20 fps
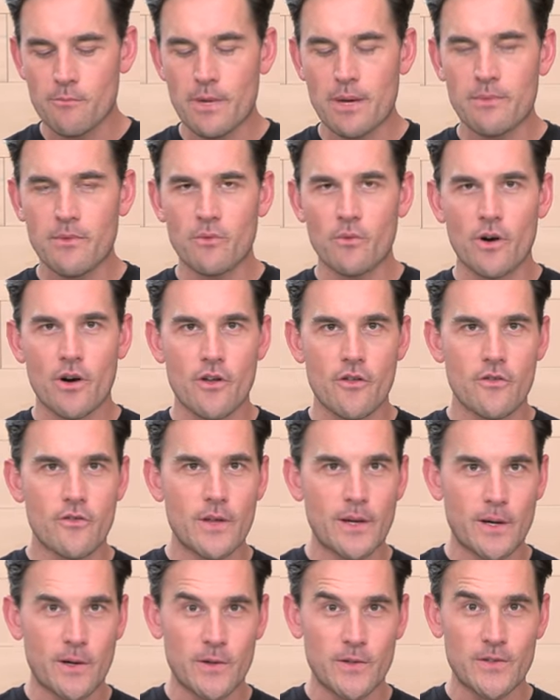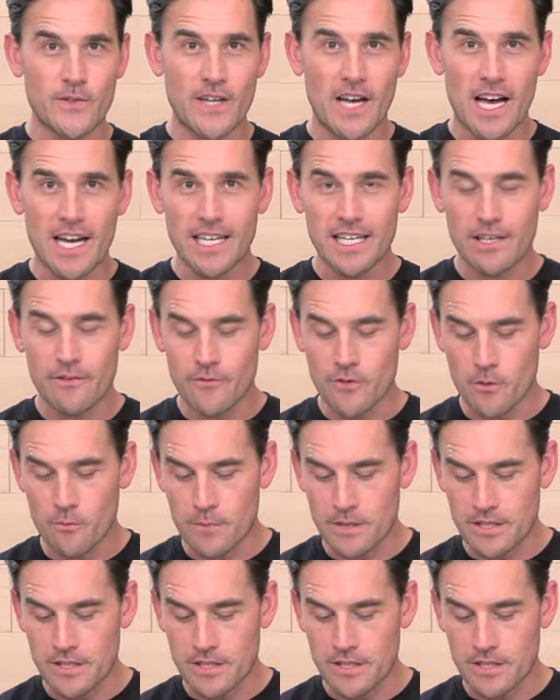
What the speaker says: maybe wear a thicker sock if you're